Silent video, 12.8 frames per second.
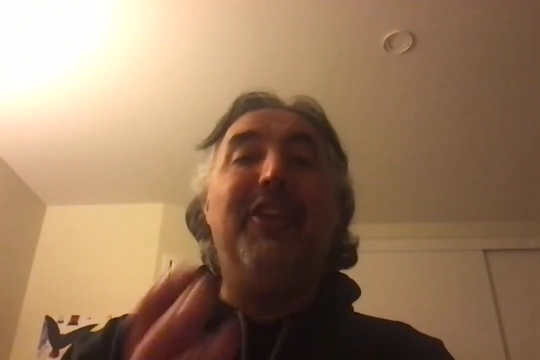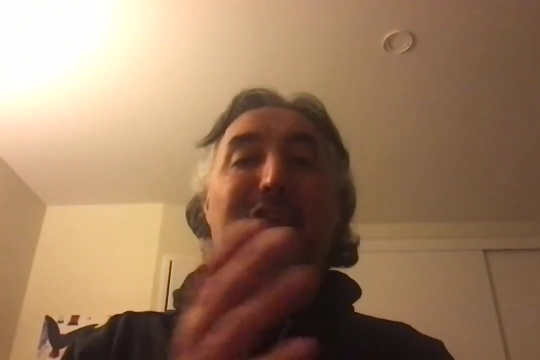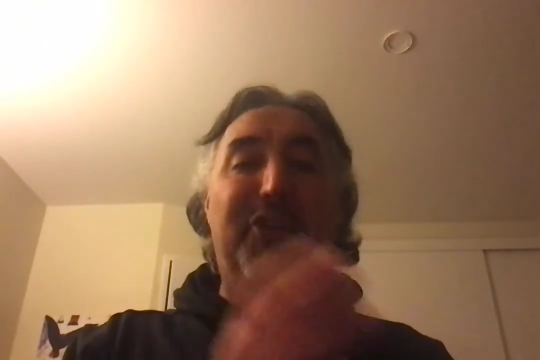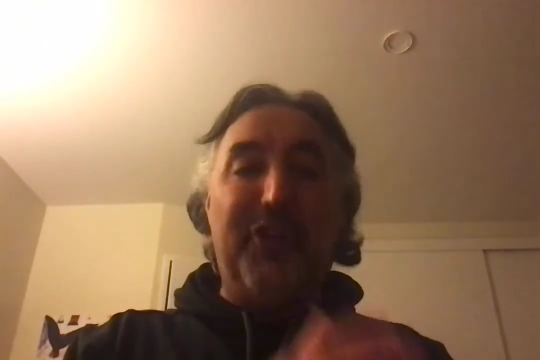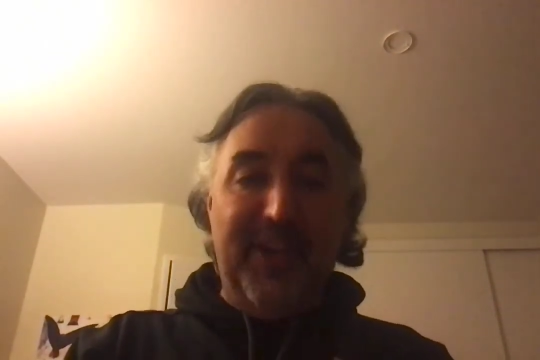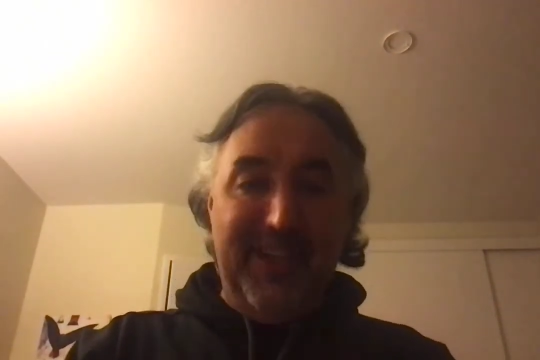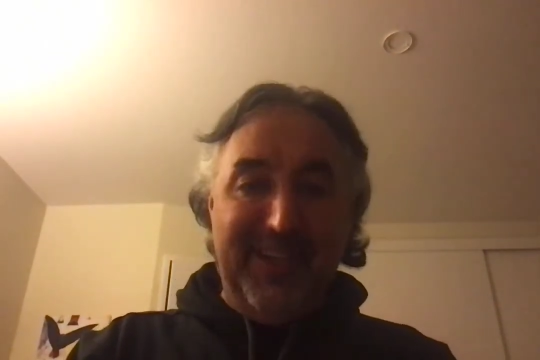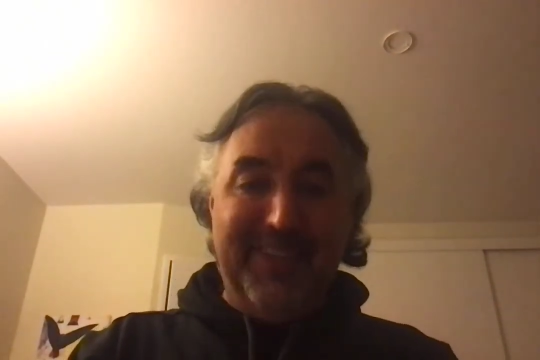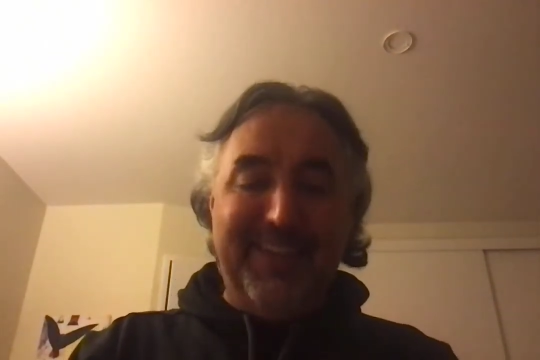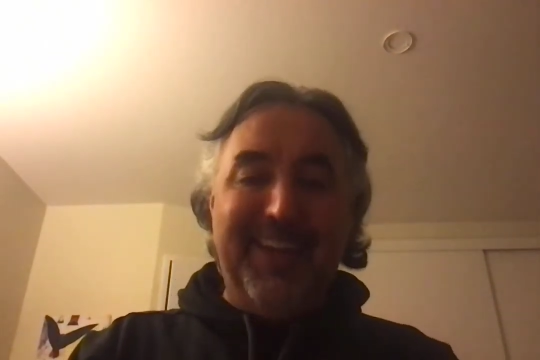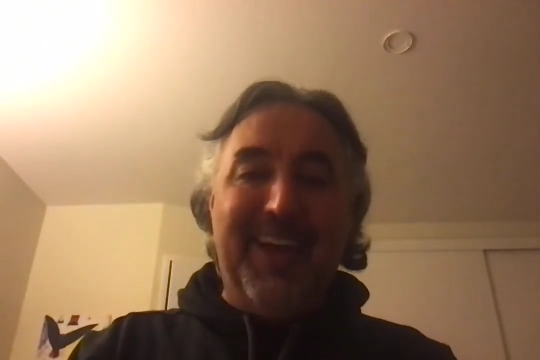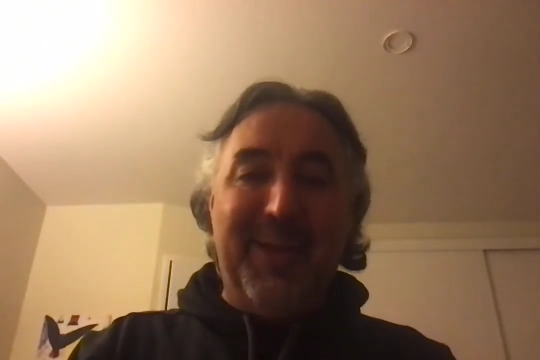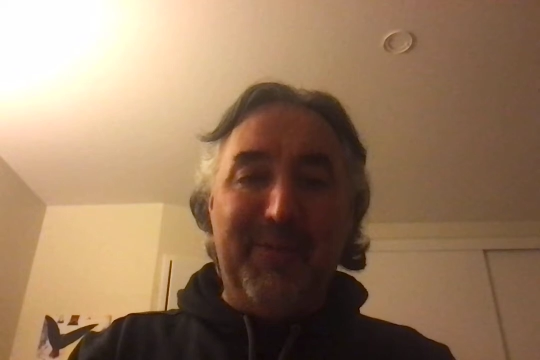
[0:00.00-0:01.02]
during these
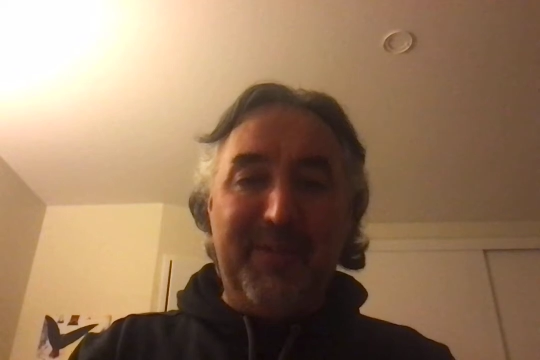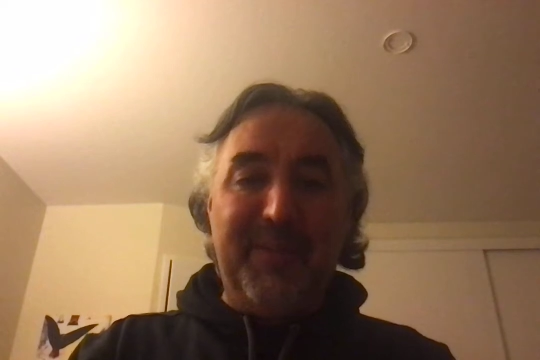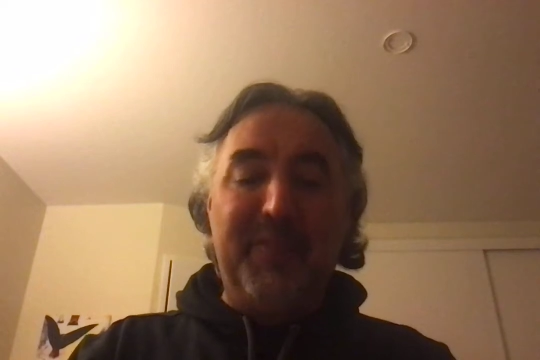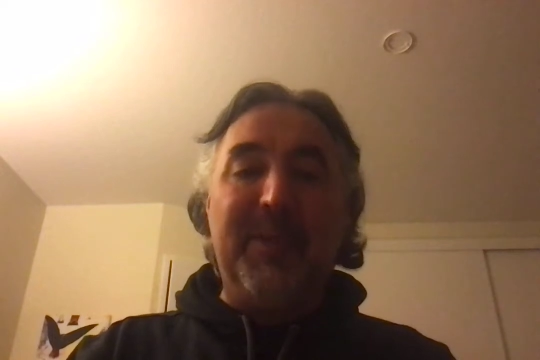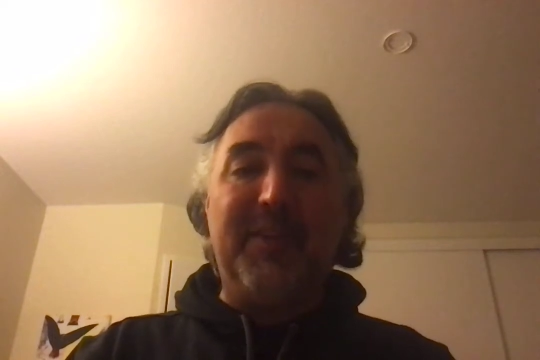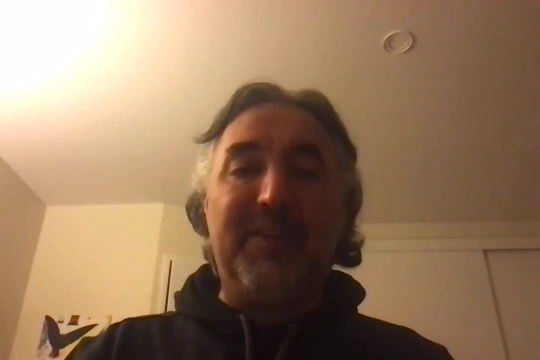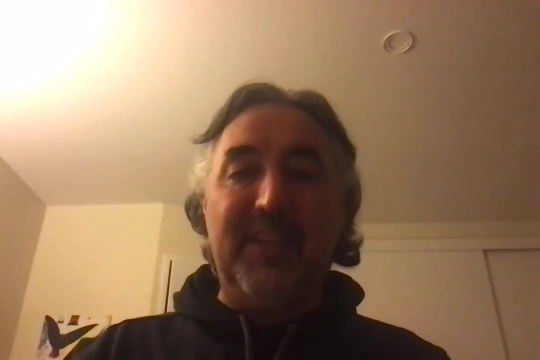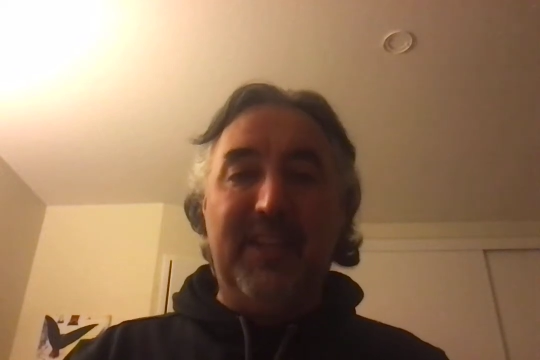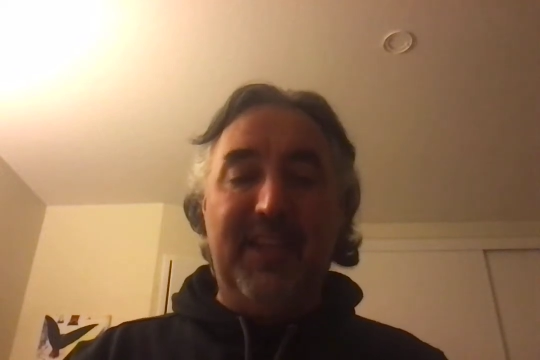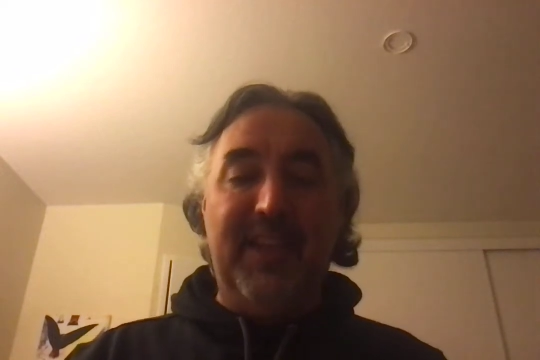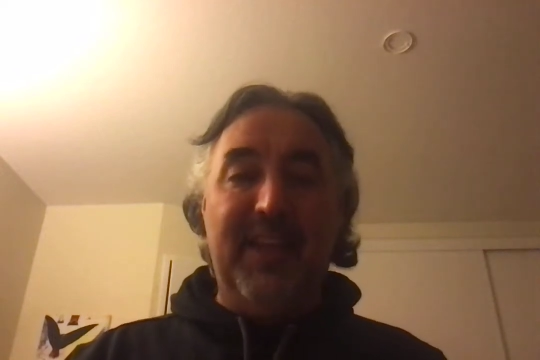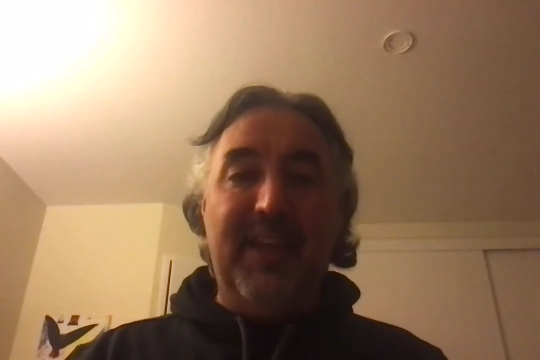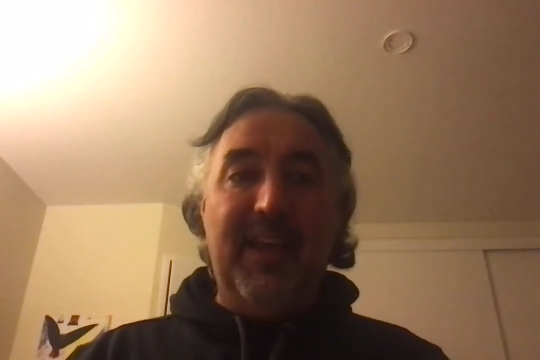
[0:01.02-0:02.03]
times,
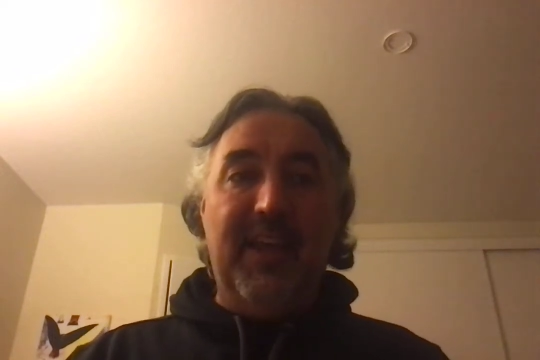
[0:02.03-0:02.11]
especially